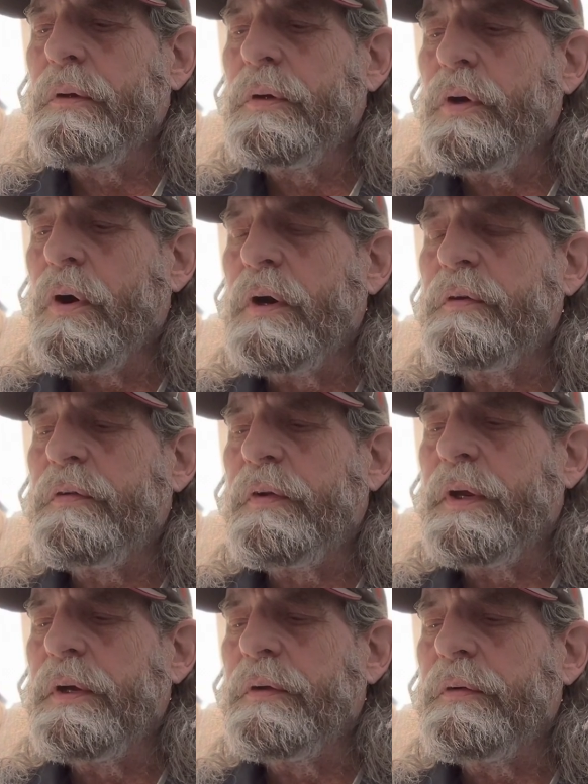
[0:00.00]
yard
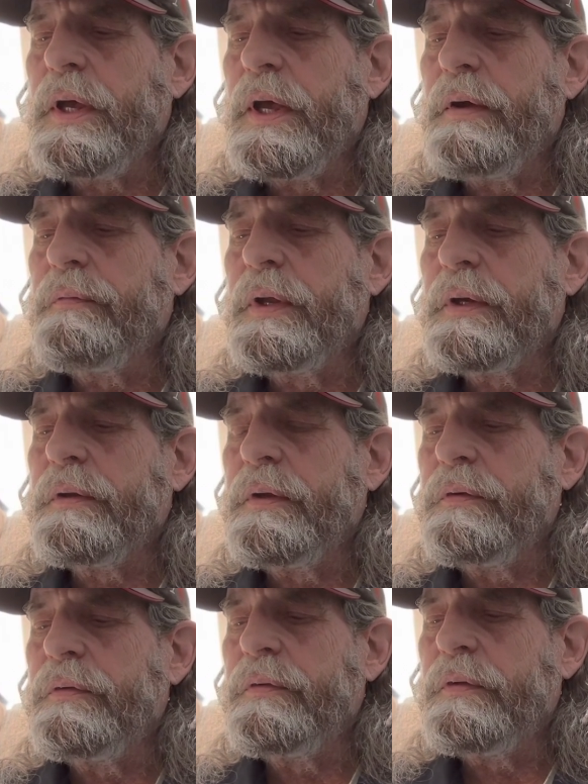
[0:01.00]
sale. They have like
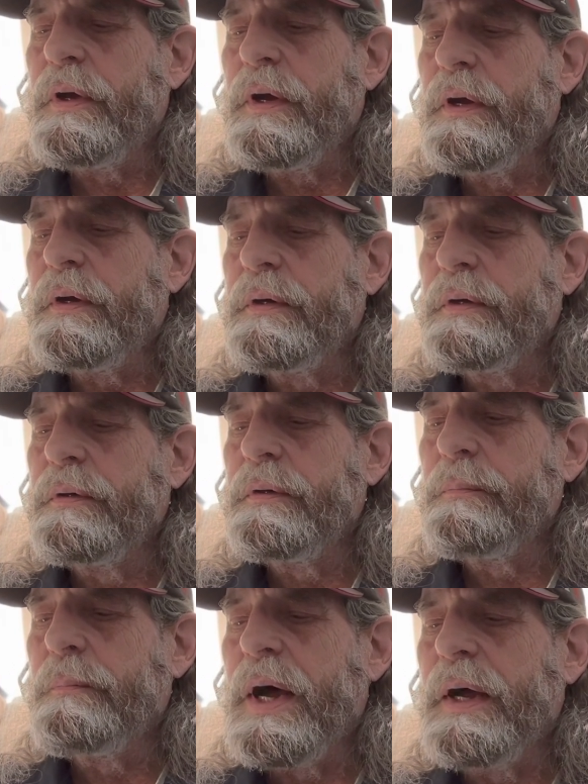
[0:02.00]
these uh,
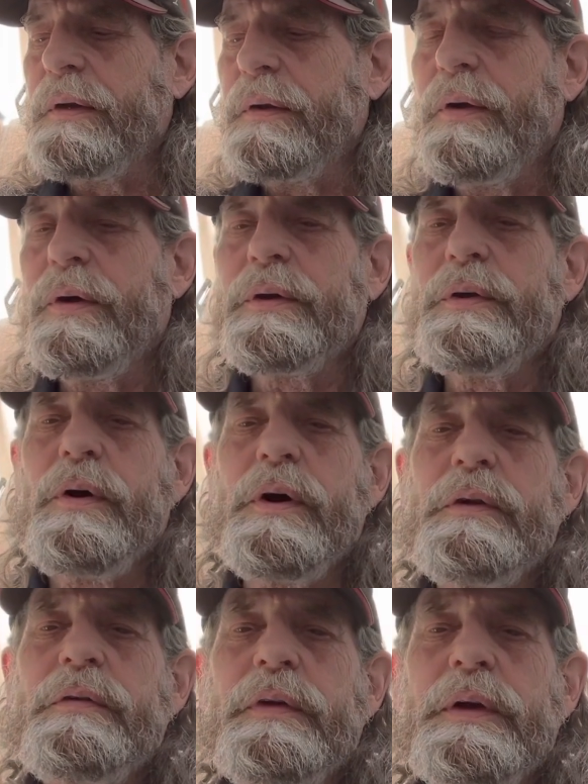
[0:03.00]
mile long
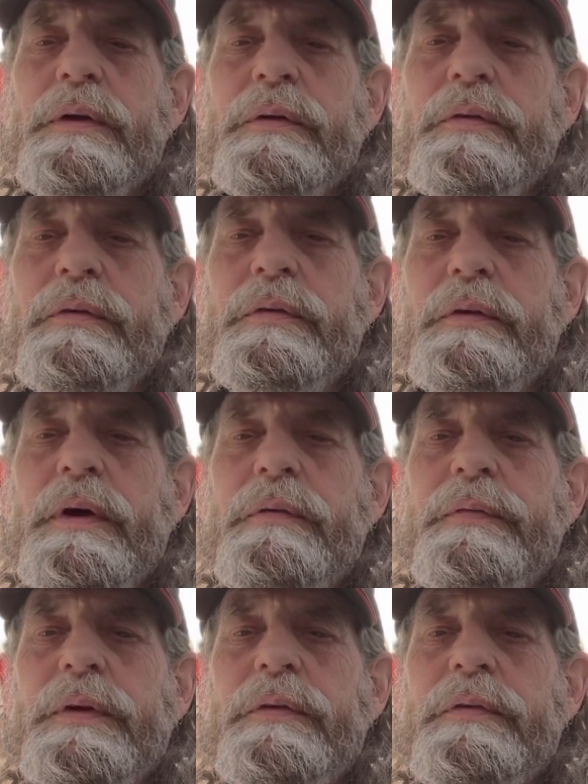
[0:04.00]
yard sales and
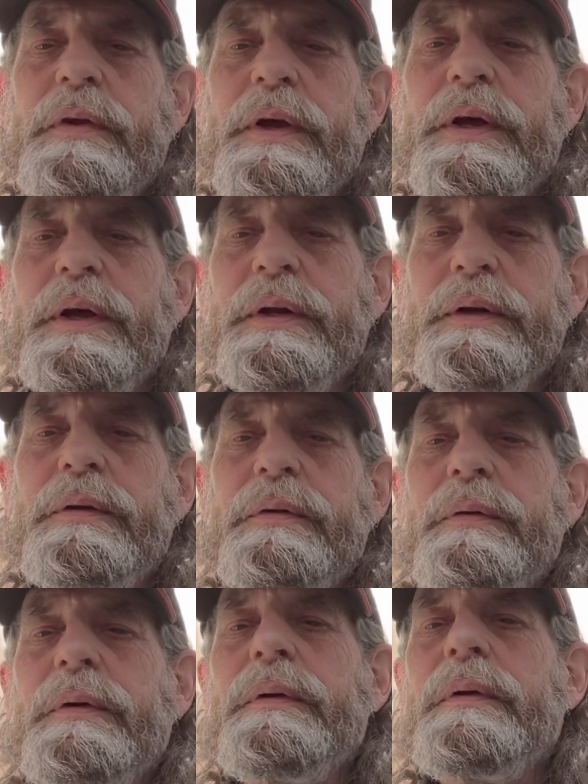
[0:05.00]
stuff in this town, and
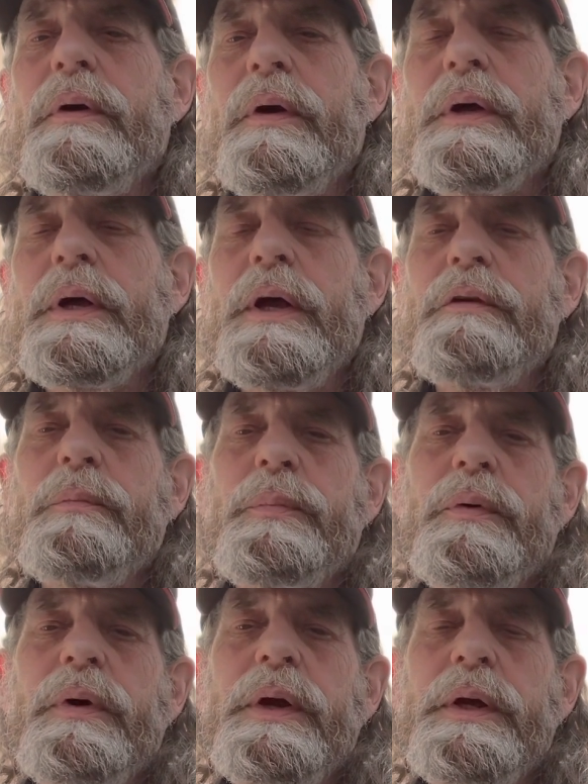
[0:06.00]
all kinds of
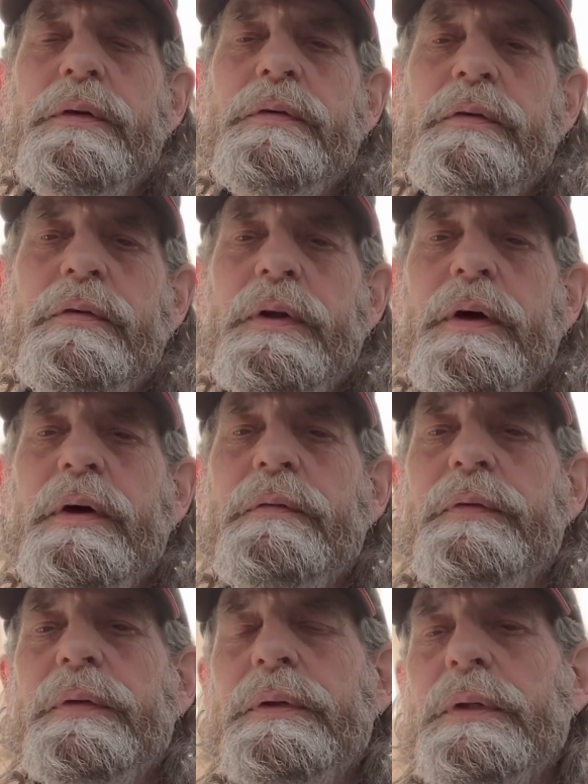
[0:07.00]
parades and
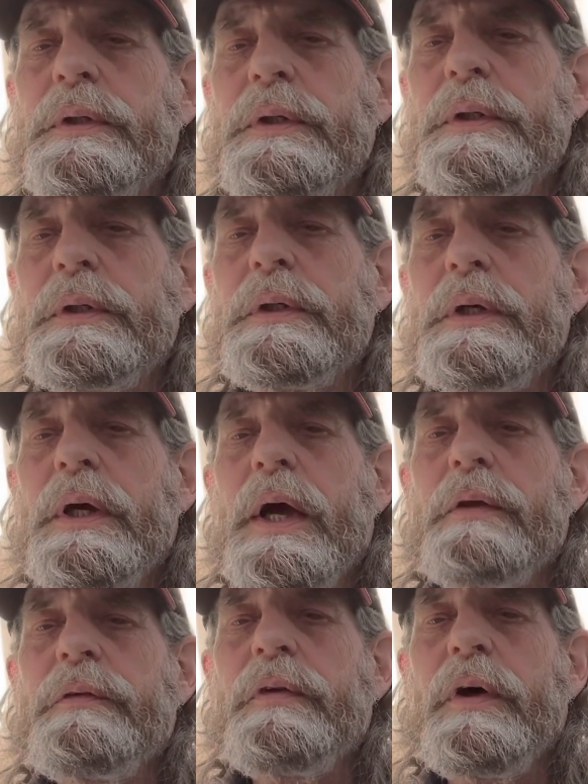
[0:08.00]
stuff. And
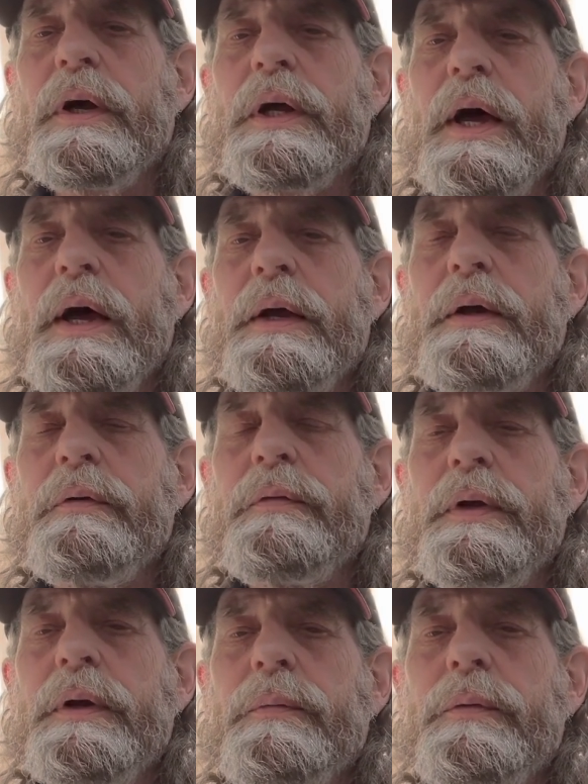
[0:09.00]
I saw a guy over
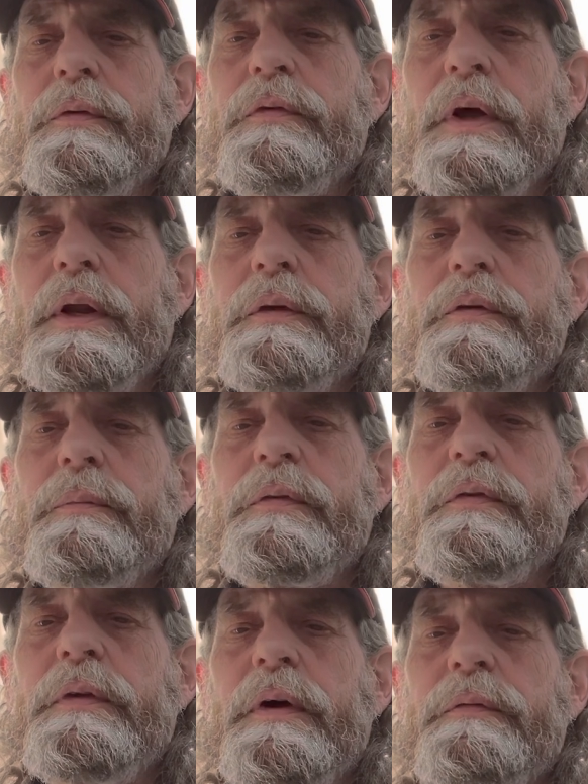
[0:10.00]
there was selling some
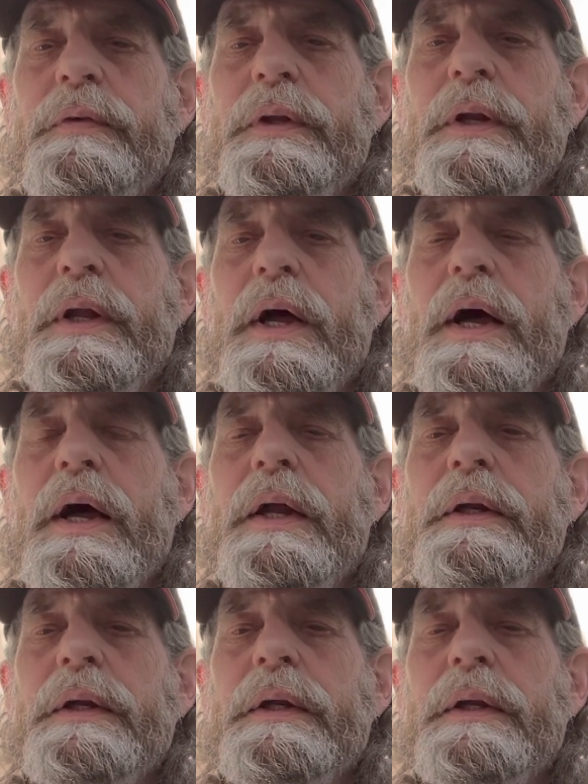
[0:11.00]
stuff in the lot,
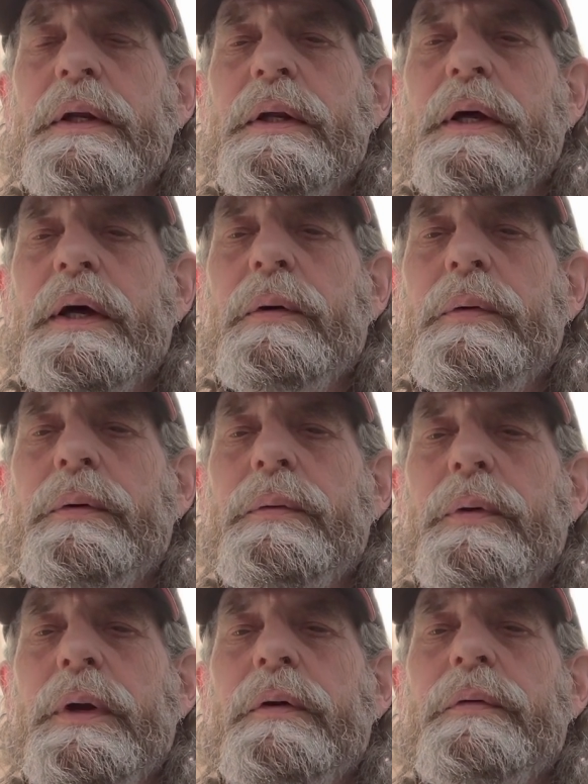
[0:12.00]
and uh,
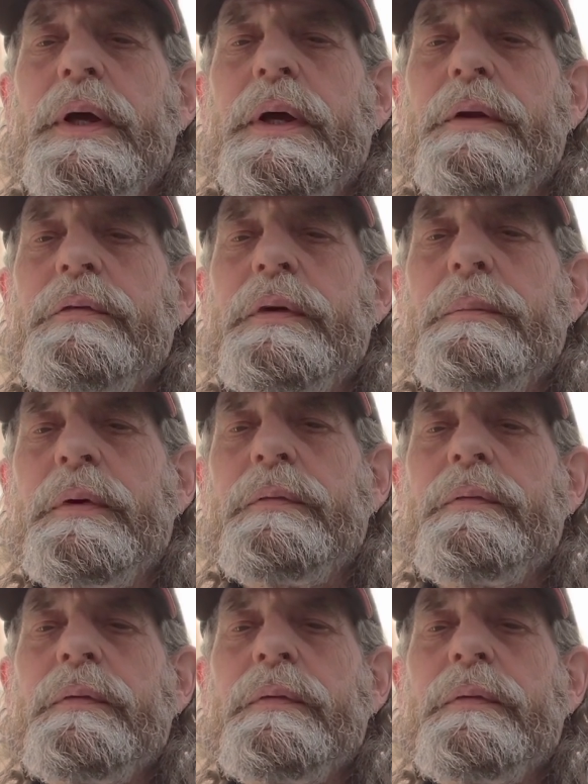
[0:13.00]
went over and asked him if